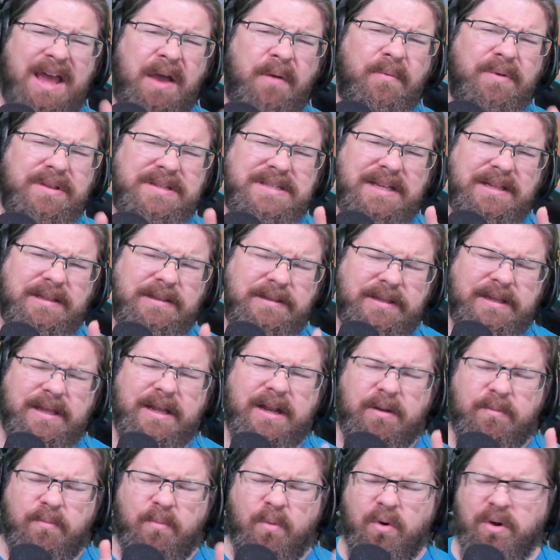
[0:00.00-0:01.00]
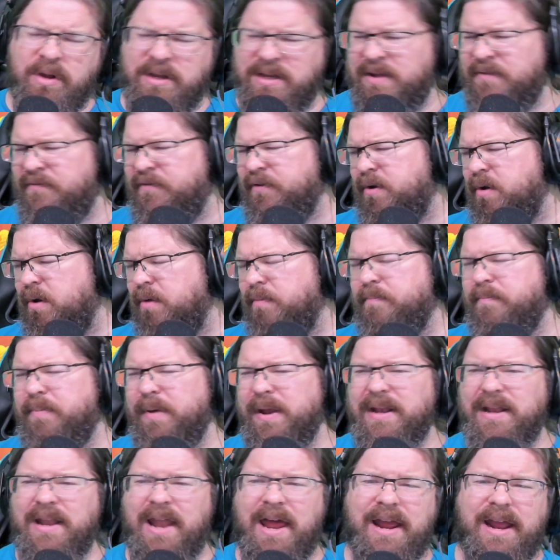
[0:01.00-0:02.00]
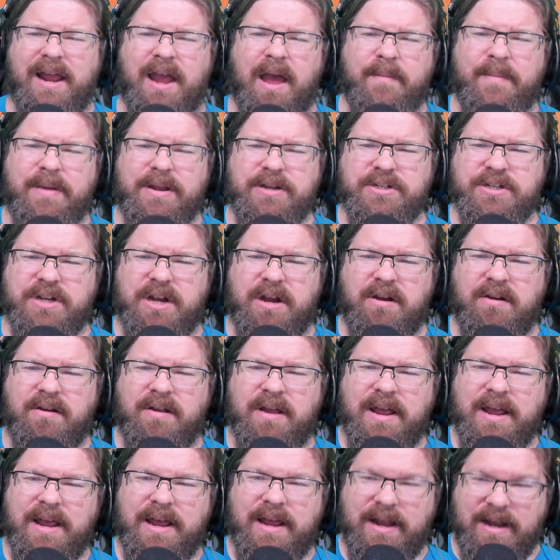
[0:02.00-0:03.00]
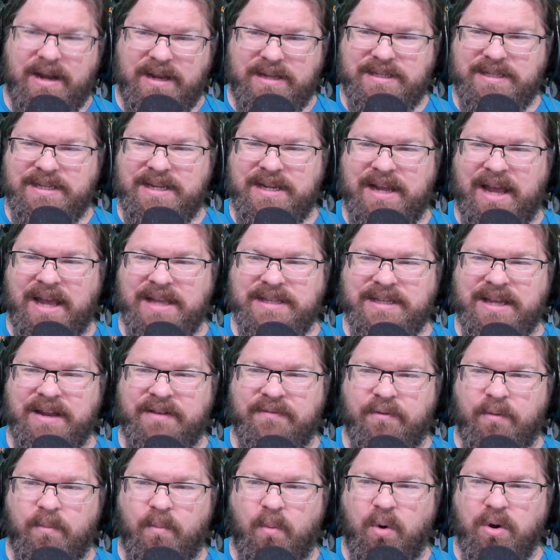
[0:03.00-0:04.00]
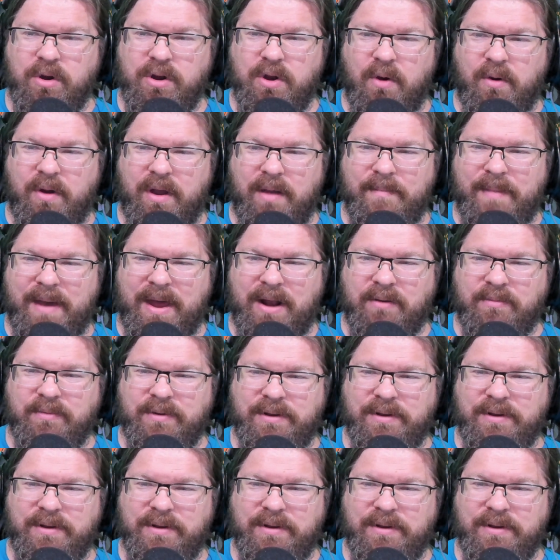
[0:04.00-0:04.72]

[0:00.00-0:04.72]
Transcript: one's a little more difficult. But like, comment, share, and I'll see you guys again for more Dokkan Battle real